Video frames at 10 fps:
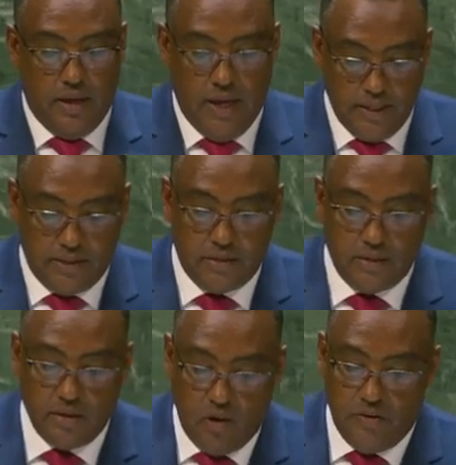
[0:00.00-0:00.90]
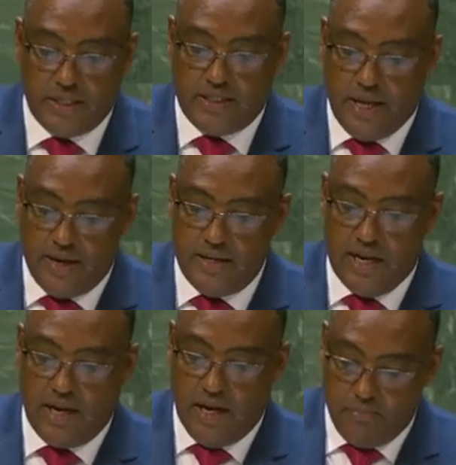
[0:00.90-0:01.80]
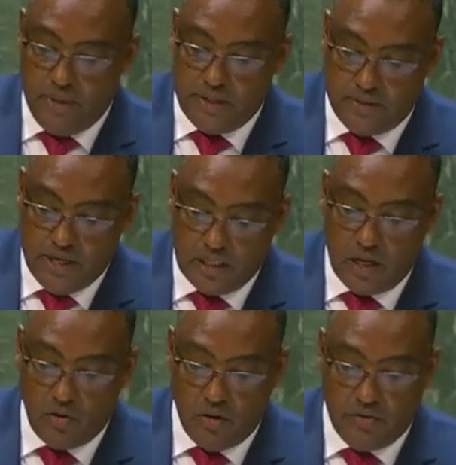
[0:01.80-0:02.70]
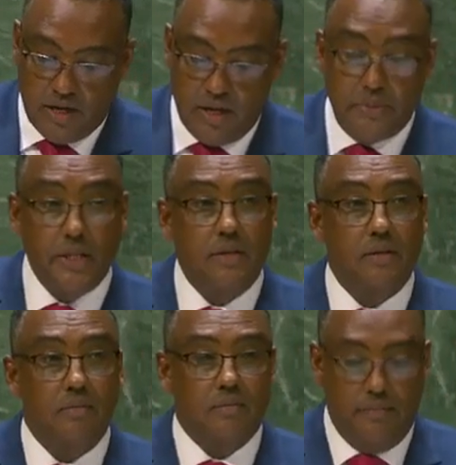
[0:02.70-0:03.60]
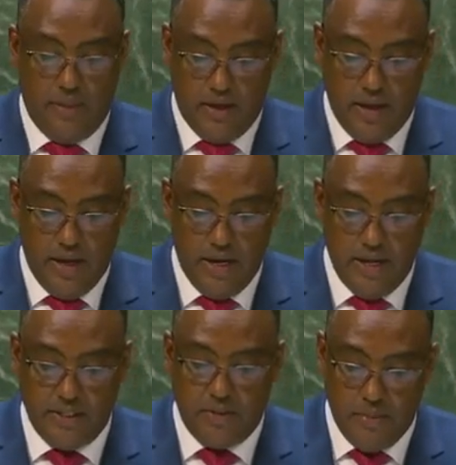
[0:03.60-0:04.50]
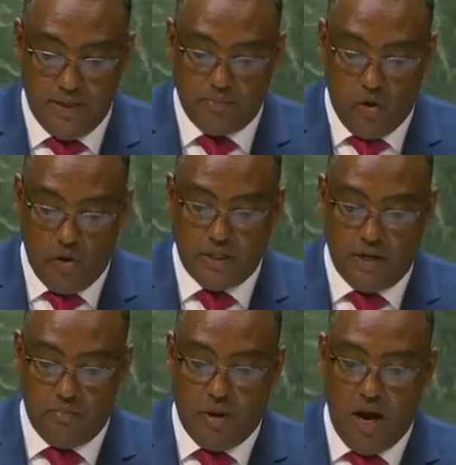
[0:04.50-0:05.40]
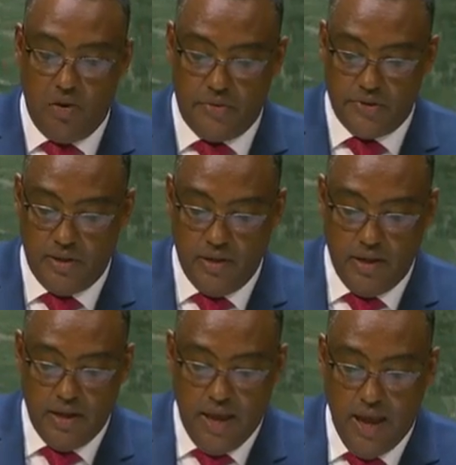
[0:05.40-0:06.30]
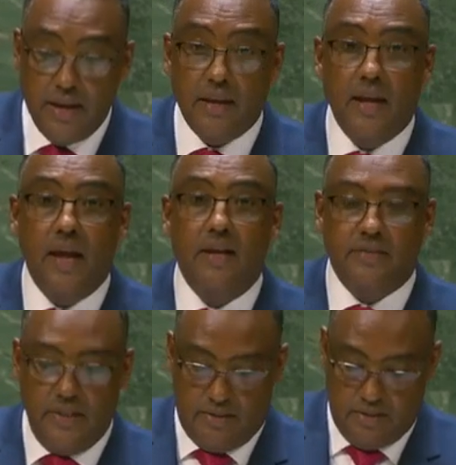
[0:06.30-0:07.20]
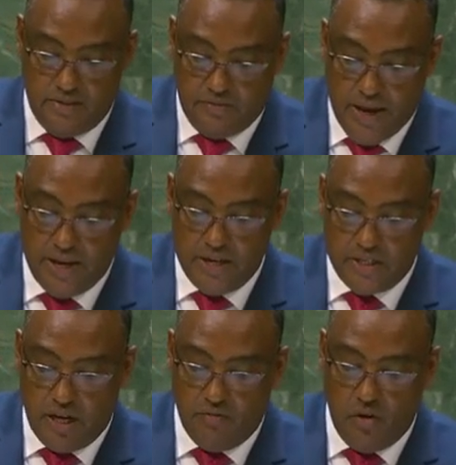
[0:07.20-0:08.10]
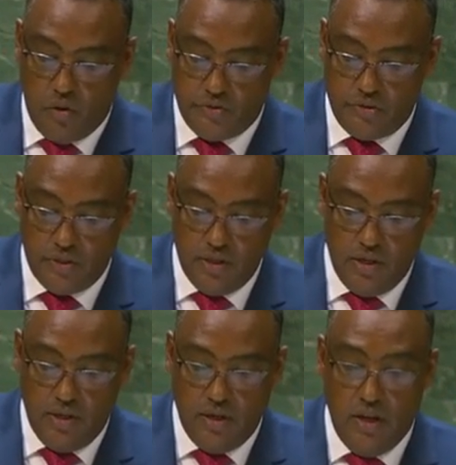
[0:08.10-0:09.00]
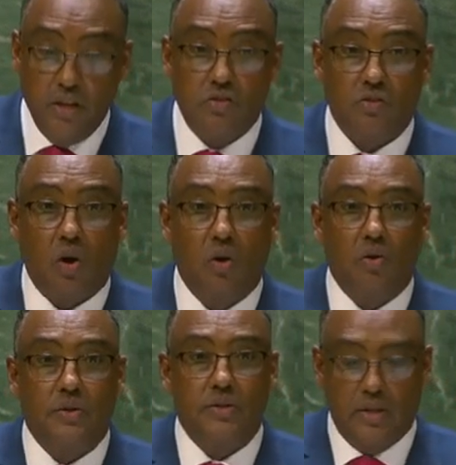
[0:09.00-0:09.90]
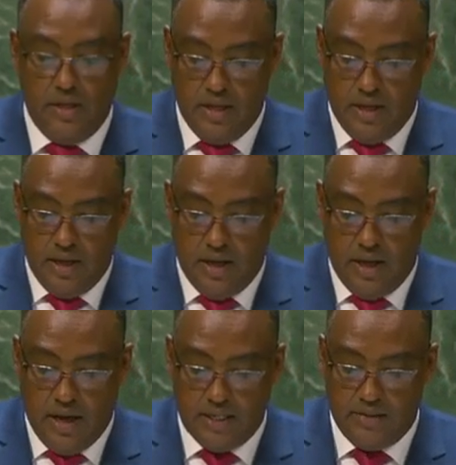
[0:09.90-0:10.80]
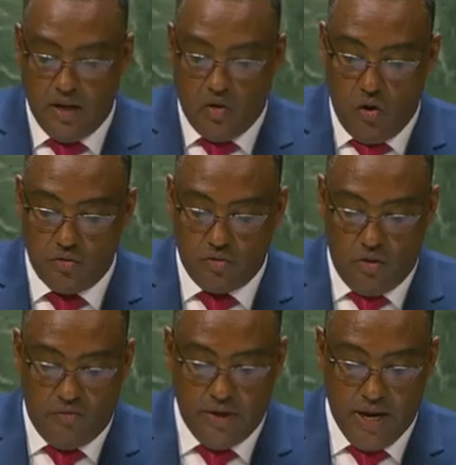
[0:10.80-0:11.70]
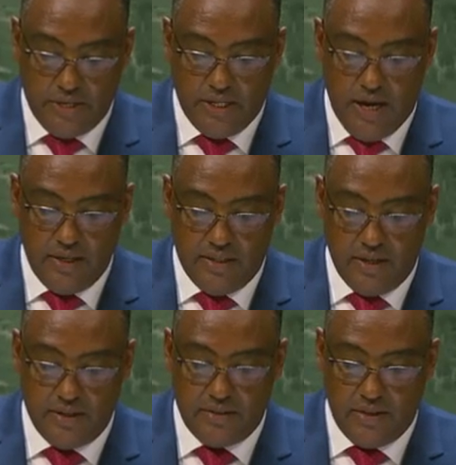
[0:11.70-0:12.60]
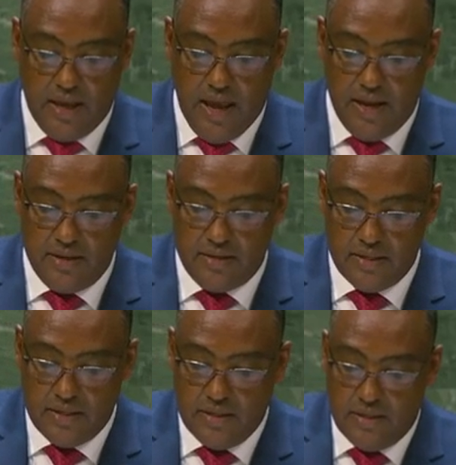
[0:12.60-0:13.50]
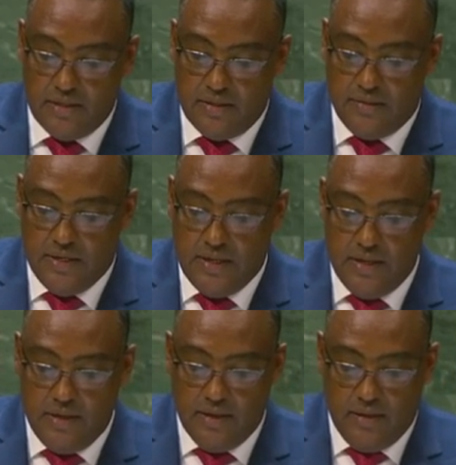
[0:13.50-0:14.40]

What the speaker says: It overturned a complex network of corruption, illegitimate political power, and illicit financial flows installed at the cost of national interest and the